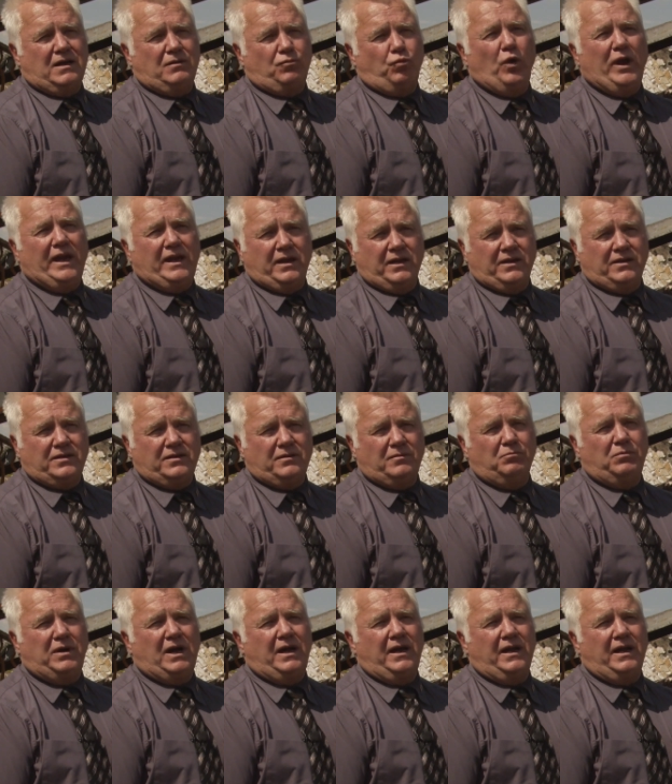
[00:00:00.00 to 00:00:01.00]
weakened
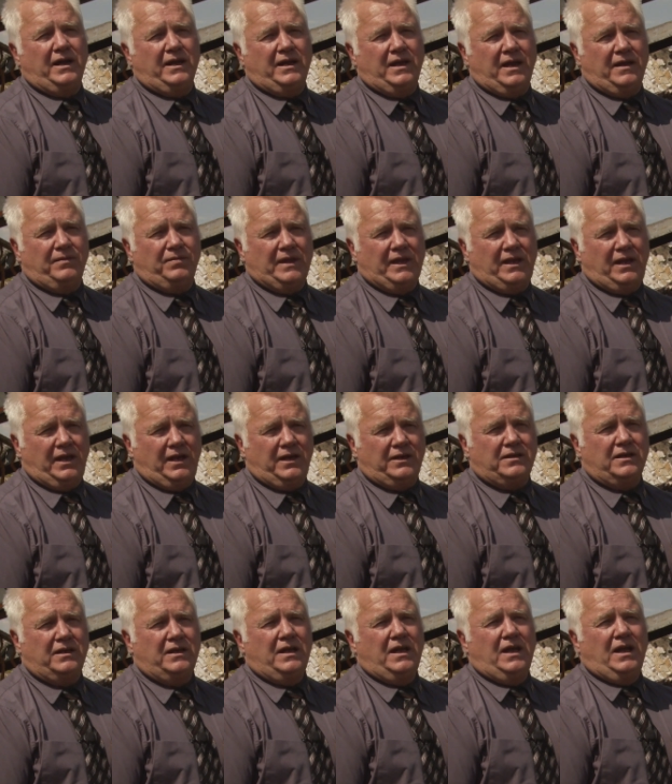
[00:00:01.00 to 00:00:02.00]
by, again, the
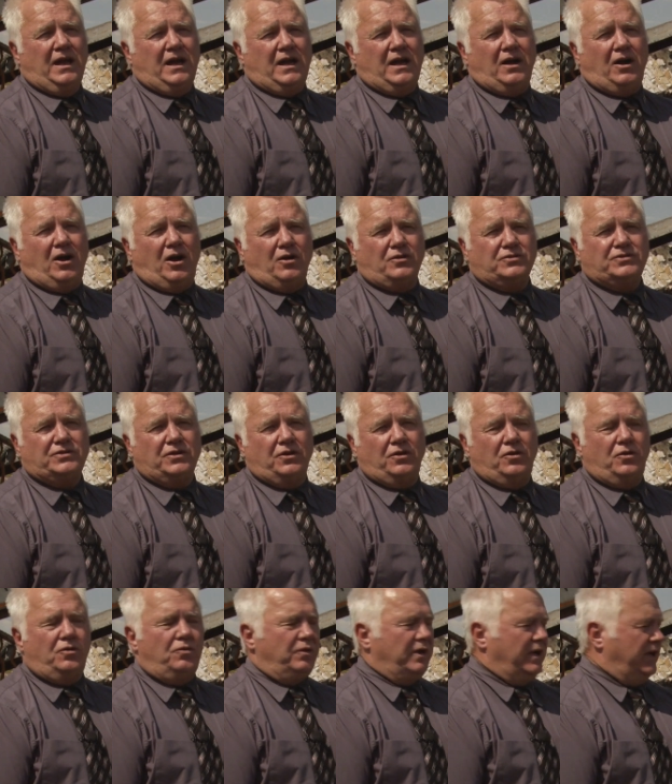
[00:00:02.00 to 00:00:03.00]
heat.
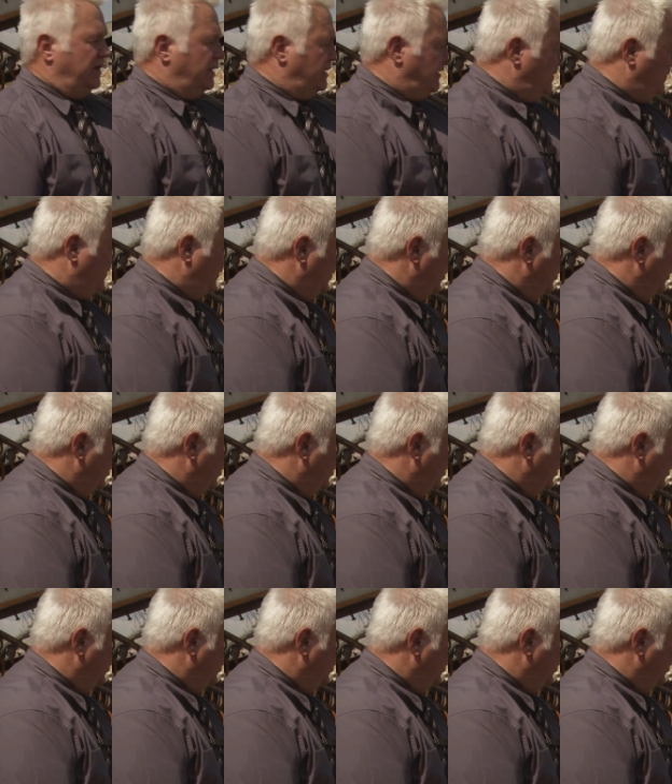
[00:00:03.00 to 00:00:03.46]
Also, if